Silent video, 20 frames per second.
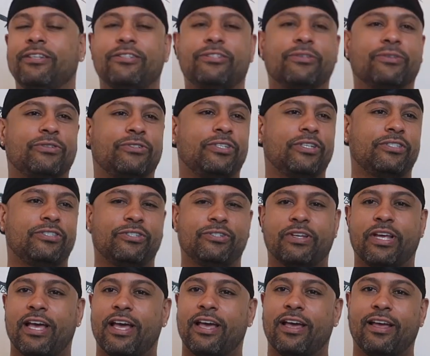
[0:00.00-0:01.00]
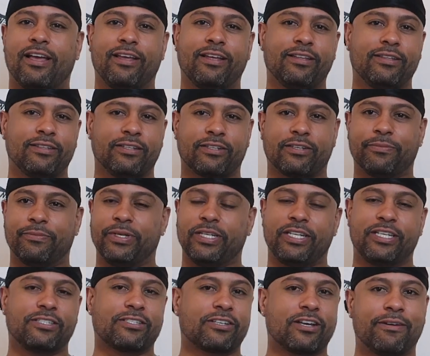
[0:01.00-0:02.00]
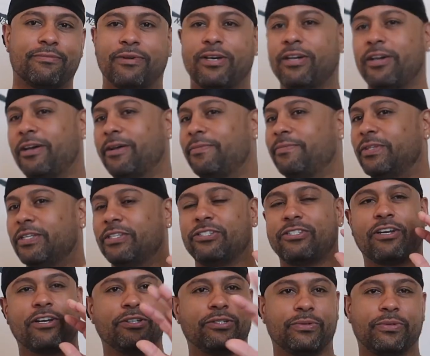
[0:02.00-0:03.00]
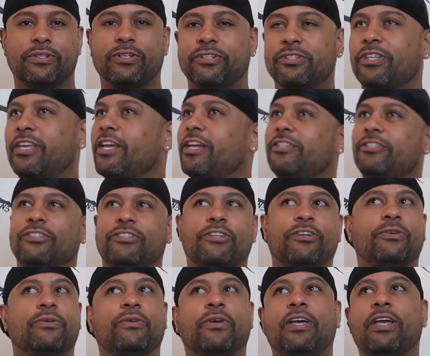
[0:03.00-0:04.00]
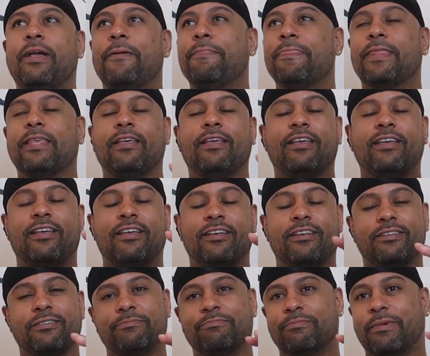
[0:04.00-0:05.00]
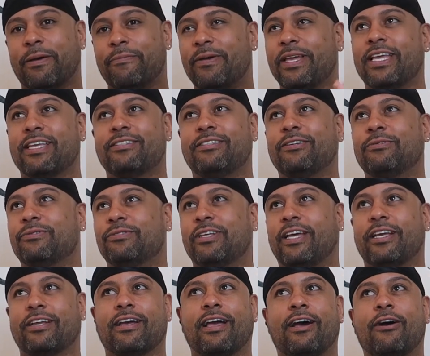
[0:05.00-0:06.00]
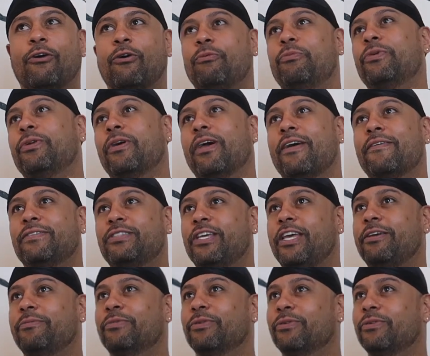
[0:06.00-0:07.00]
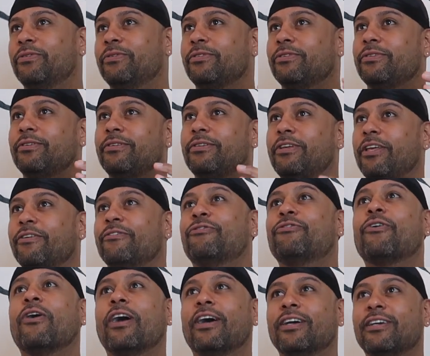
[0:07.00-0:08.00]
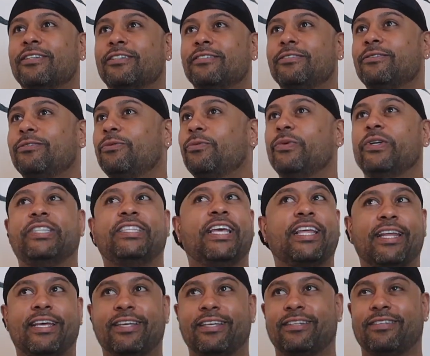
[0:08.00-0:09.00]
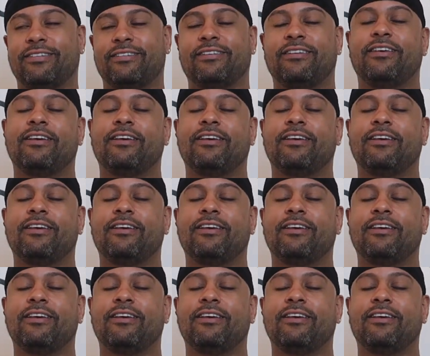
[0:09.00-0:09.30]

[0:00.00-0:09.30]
So, shit you not, the comedians come up, they start doing their thing. You know, my biggest thing was like, I hope we don't have a table in front. Yeah. We didn't.